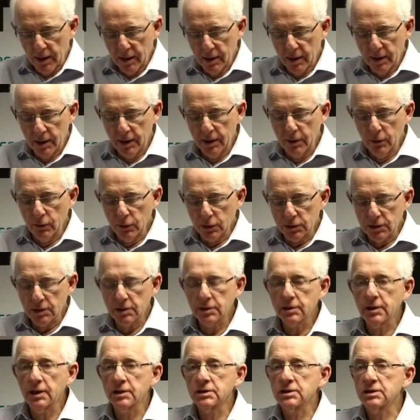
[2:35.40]
He also
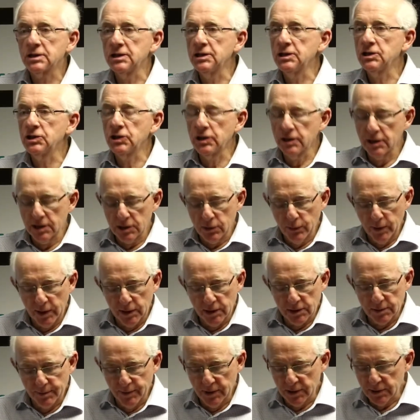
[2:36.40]
does teaching as well
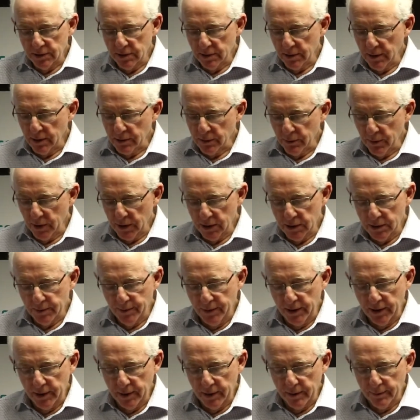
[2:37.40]
as business, as well as
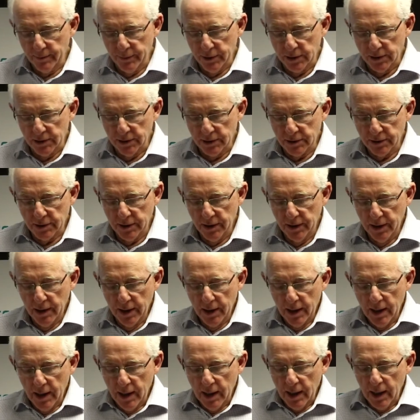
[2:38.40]
being in business.
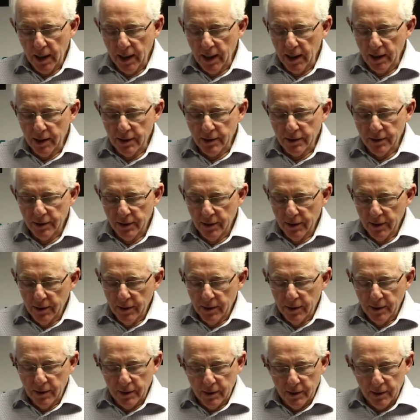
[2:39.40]
And
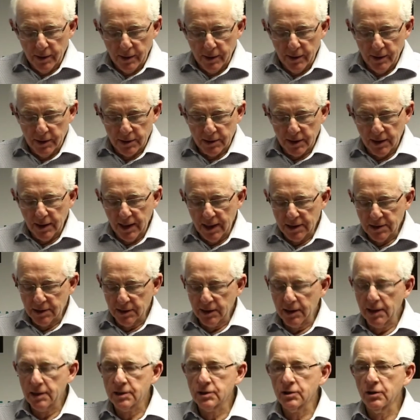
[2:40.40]
he's a classic
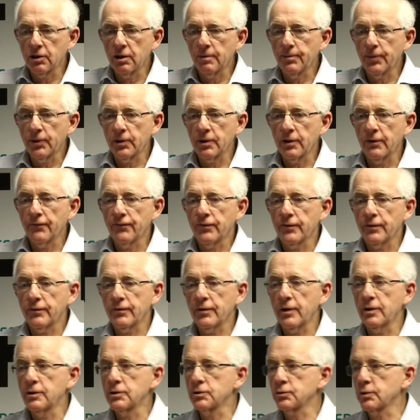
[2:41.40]
example of
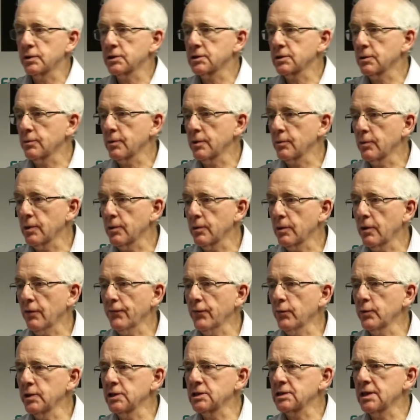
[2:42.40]
those, often
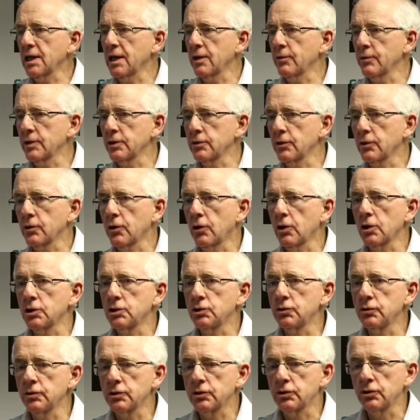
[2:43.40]
we say when you can't
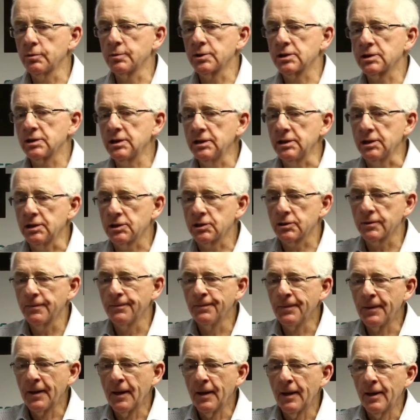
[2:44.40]
do it, you must teach.
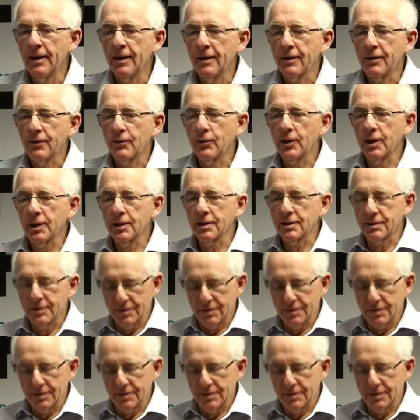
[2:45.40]
Well,